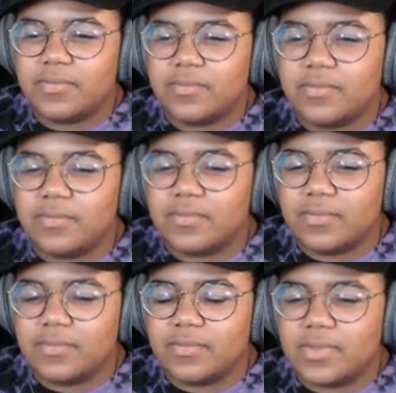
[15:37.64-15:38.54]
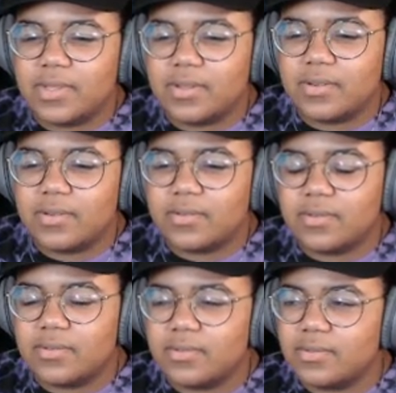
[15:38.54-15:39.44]

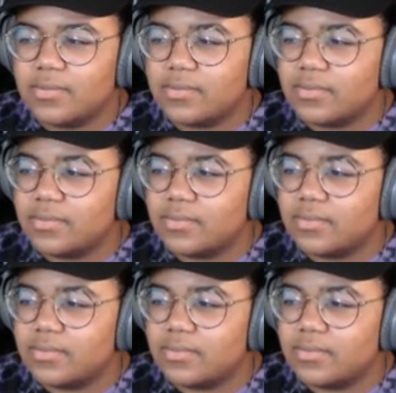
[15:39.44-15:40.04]
(not speaking)